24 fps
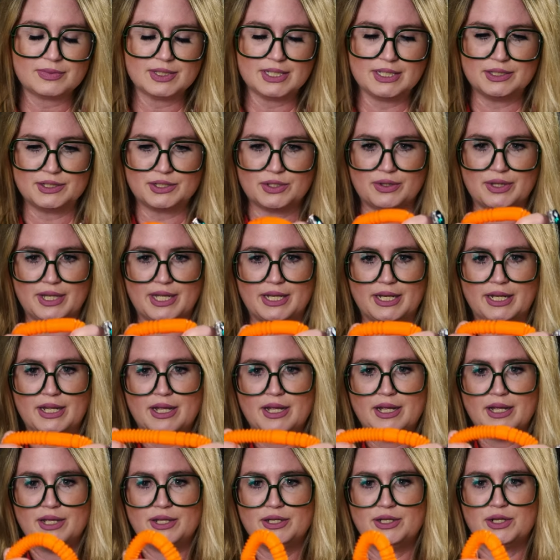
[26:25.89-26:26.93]
And so then
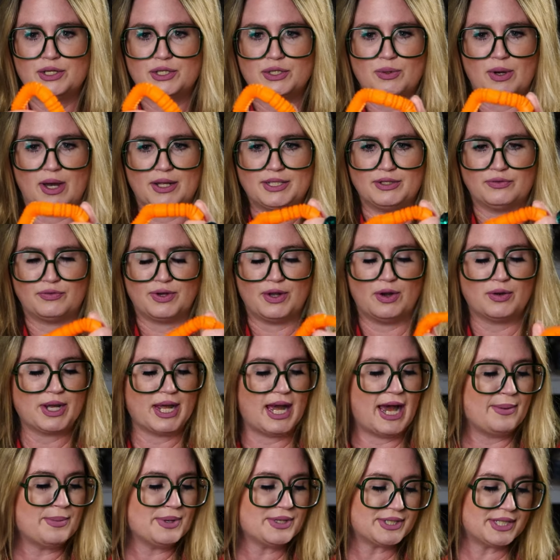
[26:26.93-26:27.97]
you can do all different. Okay,
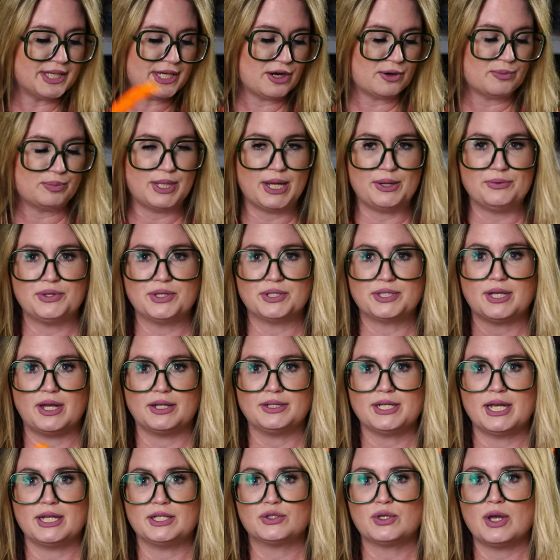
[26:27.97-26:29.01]
I'm gonna sit here and play with this all
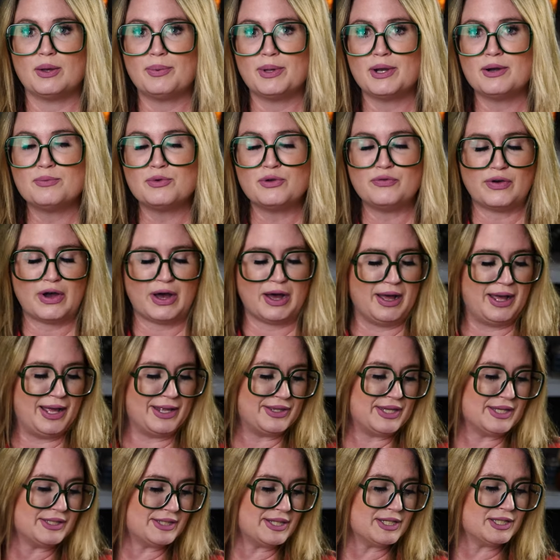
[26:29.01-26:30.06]
day. So I better move on.
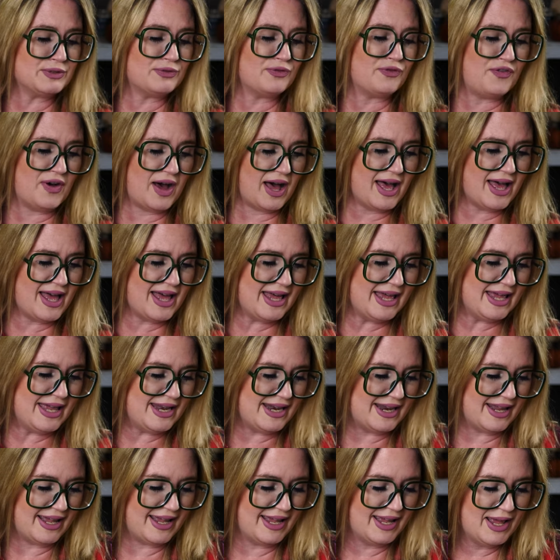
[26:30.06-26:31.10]
this is
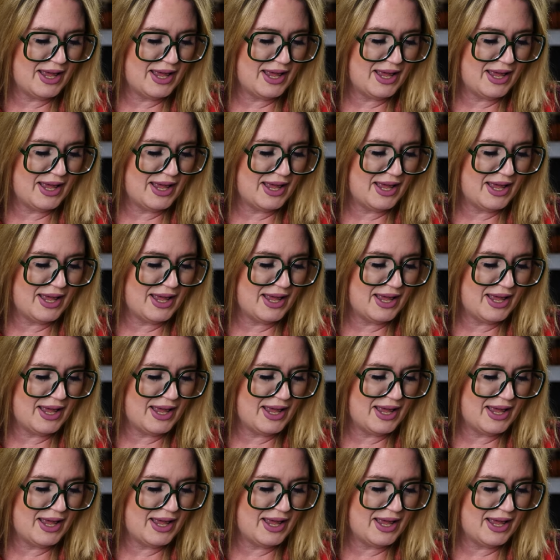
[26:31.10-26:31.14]
fun.